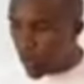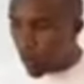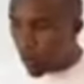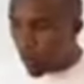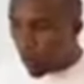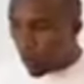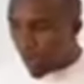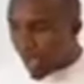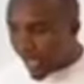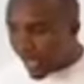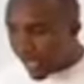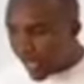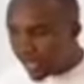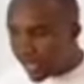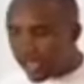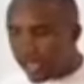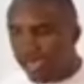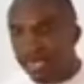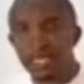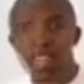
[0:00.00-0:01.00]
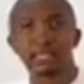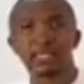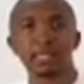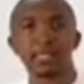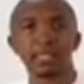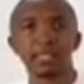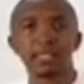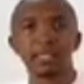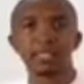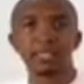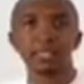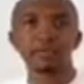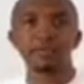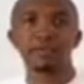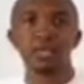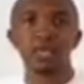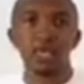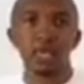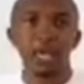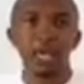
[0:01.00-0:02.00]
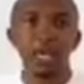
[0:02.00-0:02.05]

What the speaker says: Why is civic